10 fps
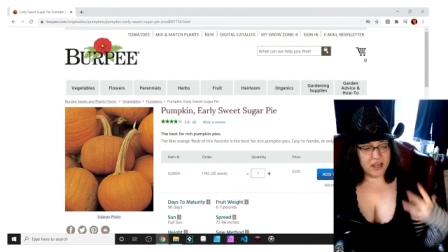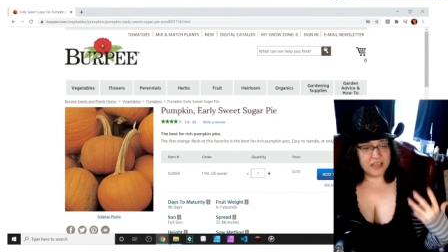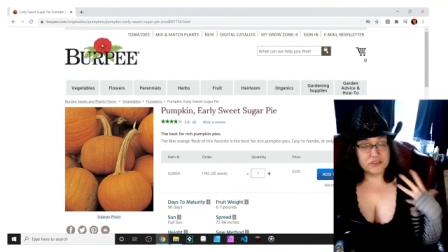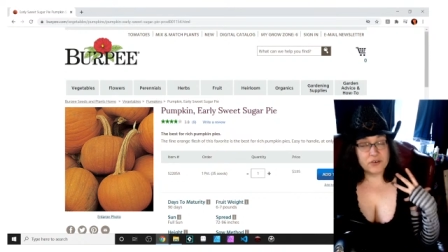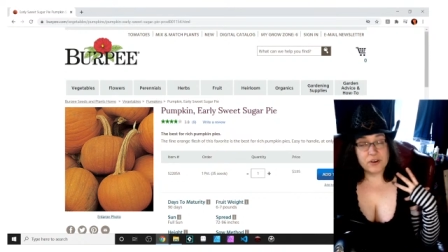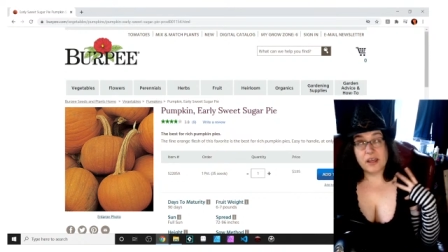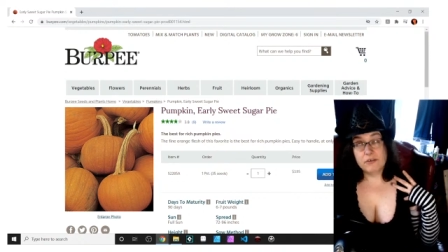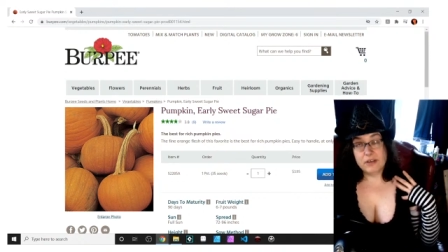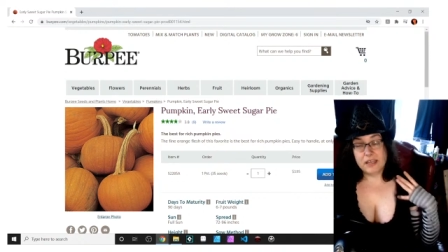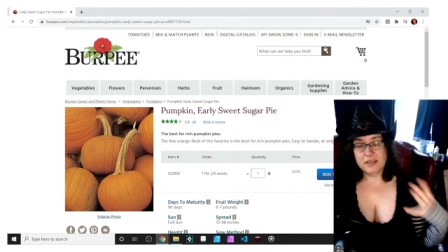Historically, I
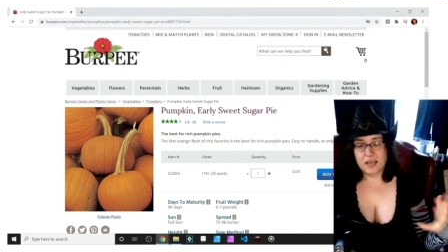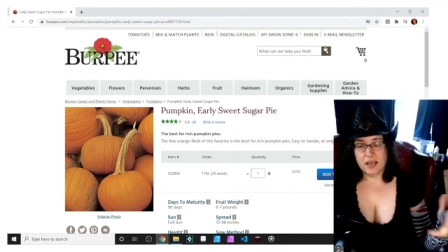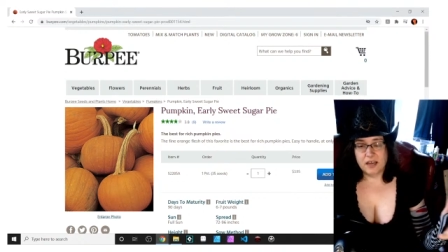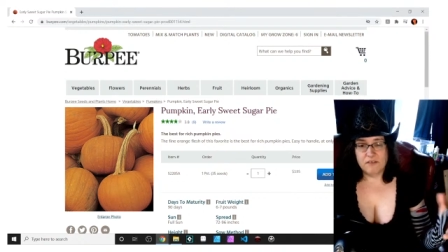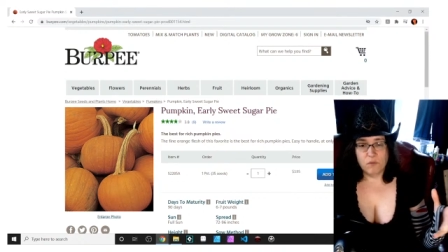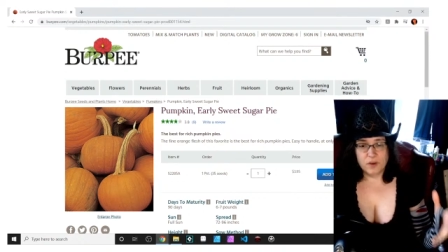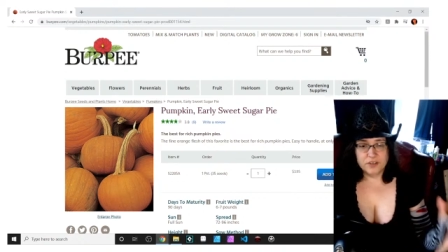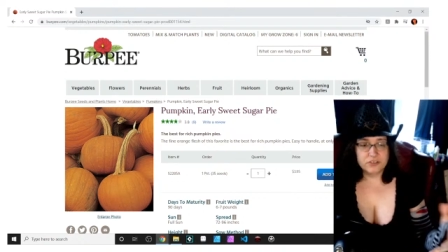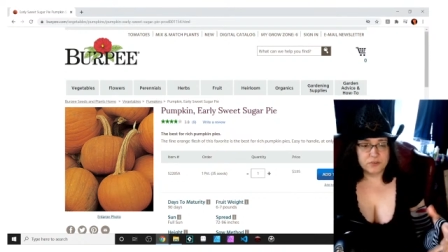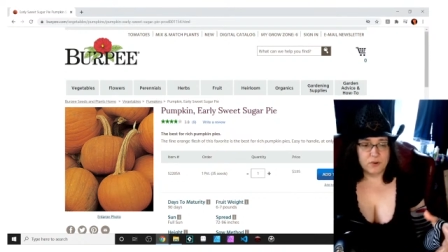don't eat a ton of
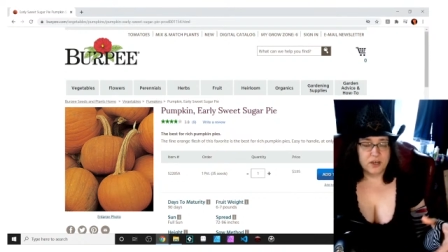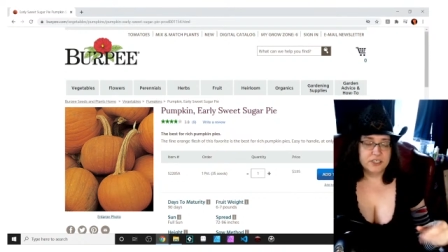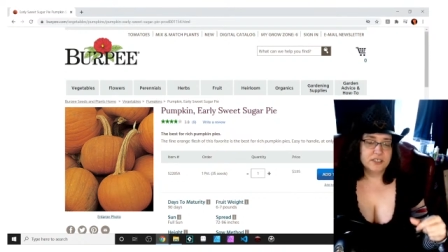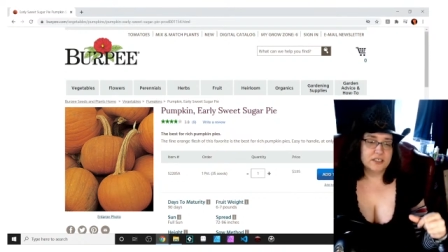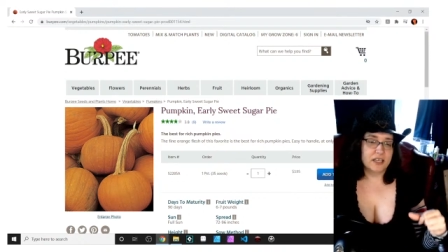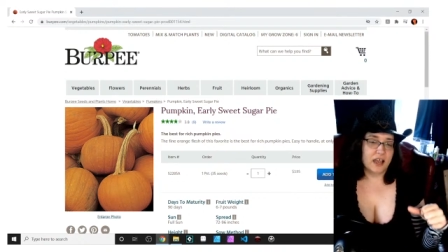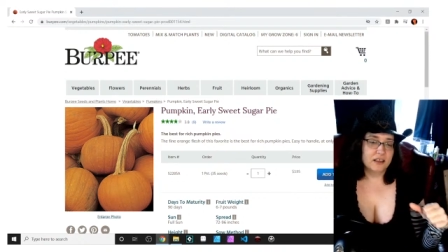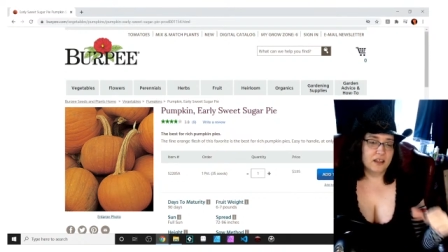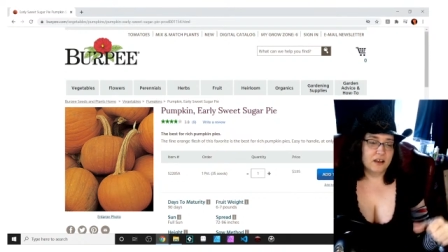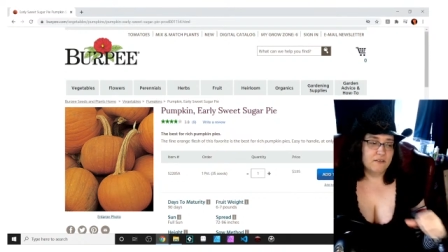winter squashes. Like I
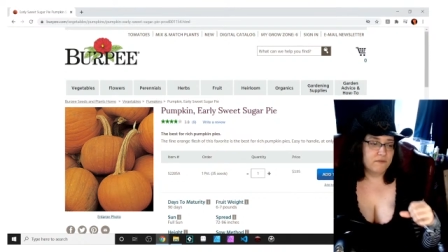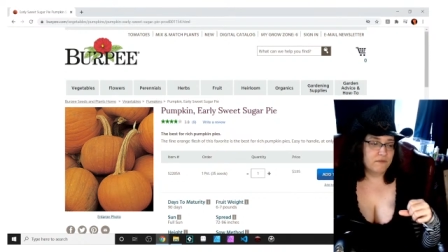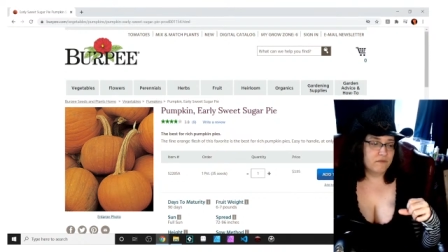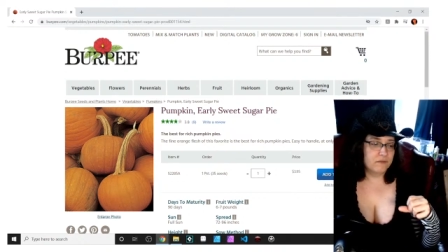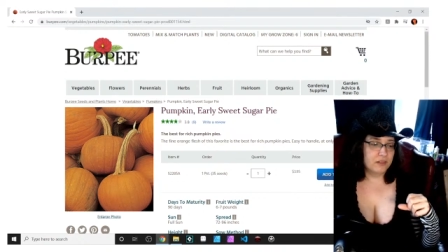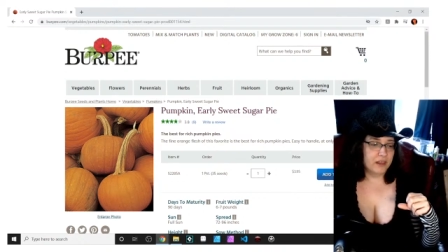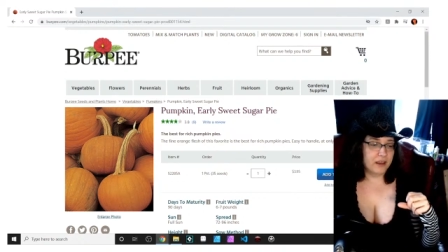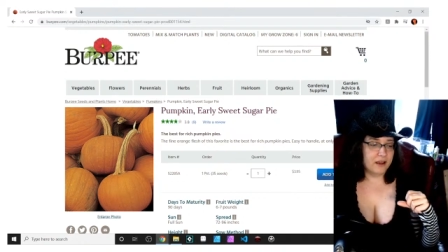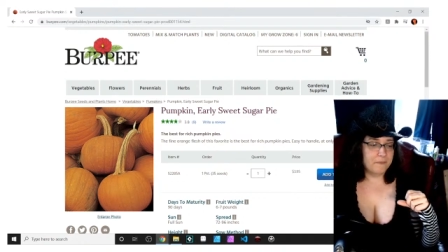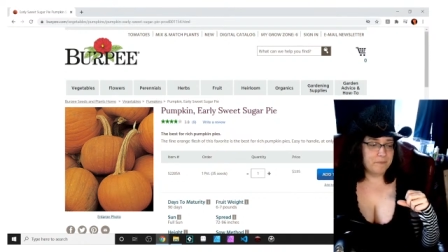love like
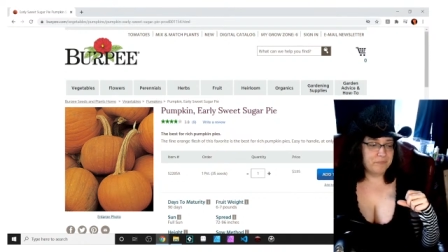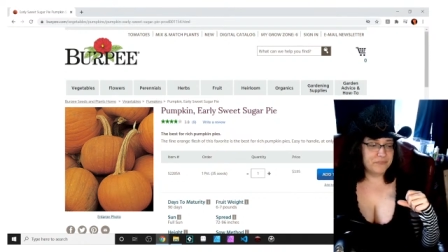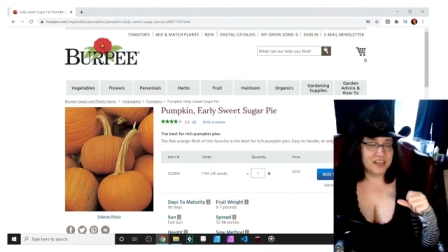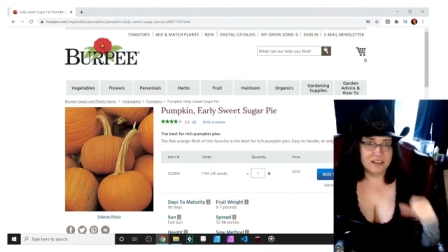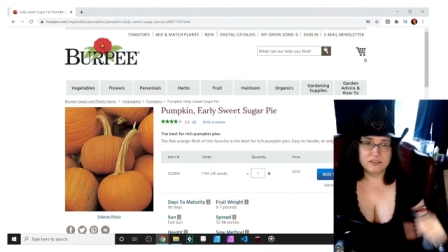a um, yellow